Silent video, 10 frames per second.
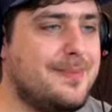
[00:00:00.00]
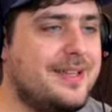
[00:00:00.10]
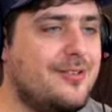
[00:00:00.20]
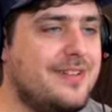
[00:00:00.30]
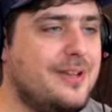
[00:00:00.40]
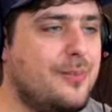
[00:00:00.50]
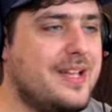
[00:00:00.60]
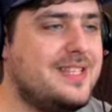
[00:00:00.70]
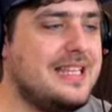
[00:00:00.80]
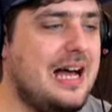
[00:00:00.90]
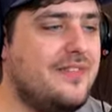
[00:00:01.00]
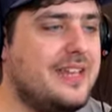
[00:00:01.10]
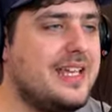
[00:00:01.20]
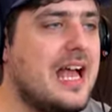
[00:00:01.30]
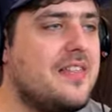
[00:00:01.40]
make a really weird sound,
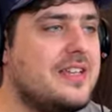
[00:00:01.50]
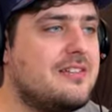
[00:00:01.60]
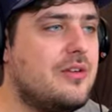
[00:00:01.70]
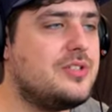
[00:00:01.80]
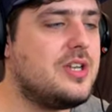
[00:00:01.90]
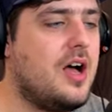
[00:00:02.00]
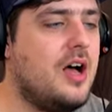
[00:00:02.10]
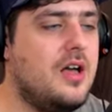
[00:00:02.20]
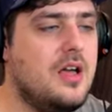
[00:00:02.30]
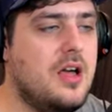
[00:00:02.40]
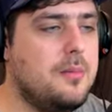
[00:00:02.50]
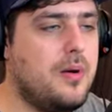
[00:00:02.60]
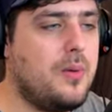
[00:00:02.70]
the uh, the Eurostar. But